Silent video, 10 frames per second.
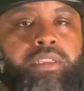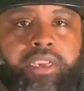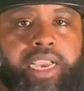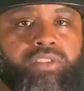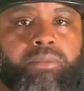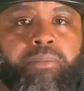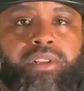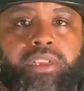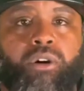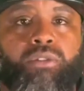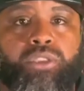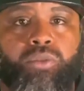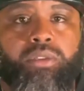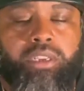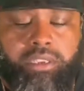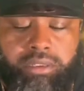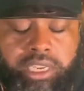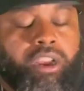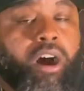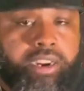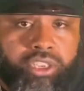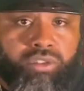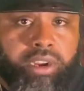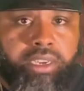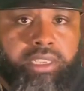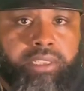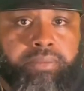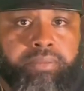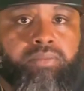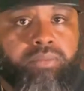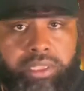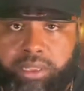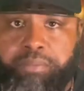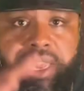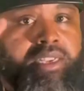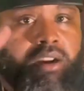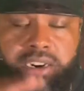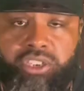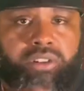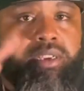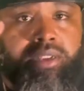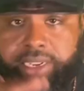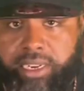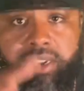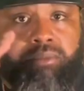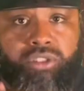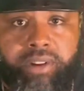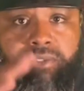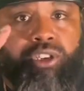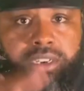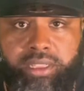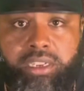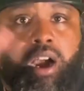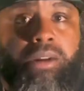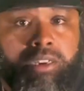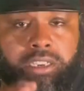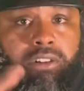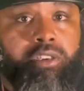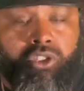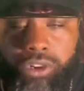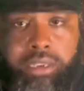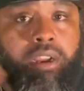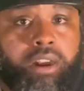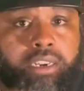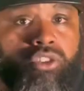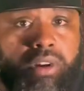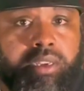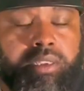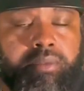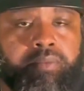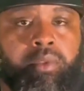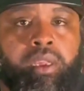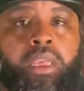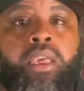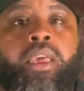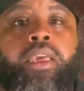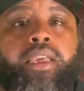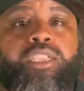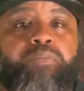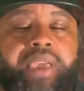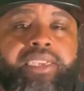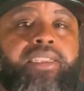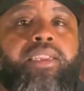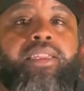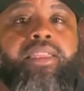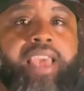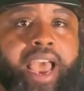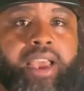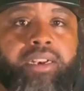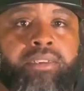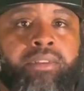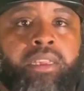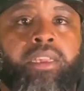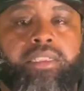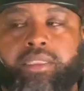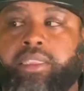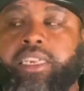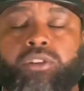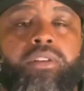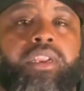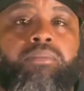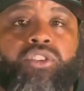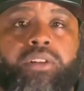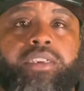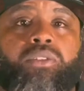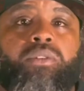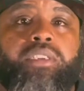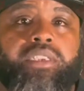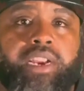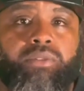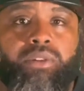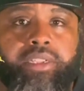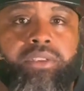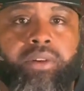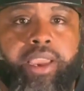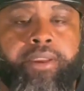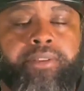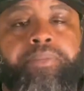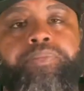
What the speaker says: you guys remember the old school, the Tonka trucks, the big Tonka trucks, like the dump truck version of the Tonka trucks? It's basically that. These are dump trucks on steroids, okay?